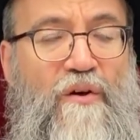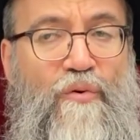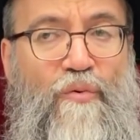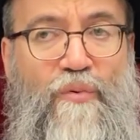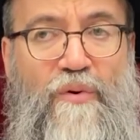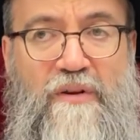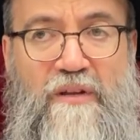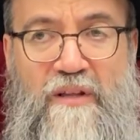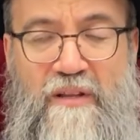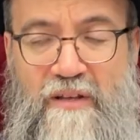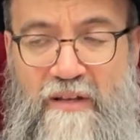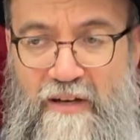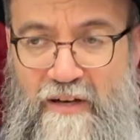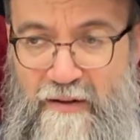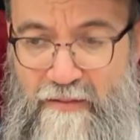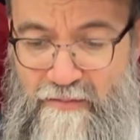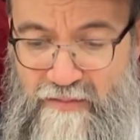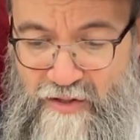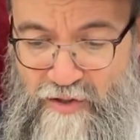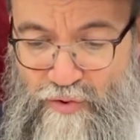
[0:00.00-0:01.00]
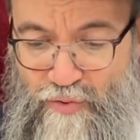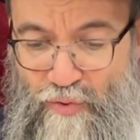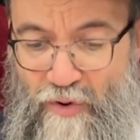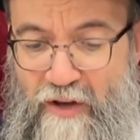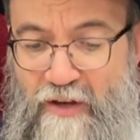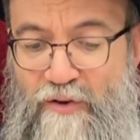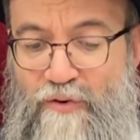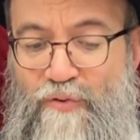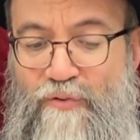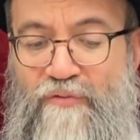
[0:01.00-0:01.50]
when it comes to
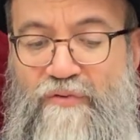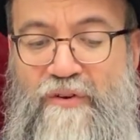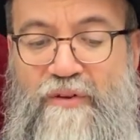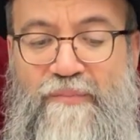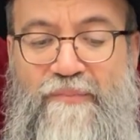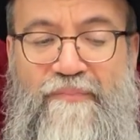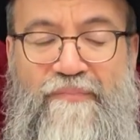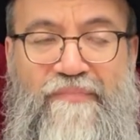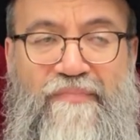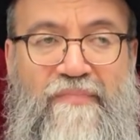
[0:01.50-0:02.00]
Eruvin.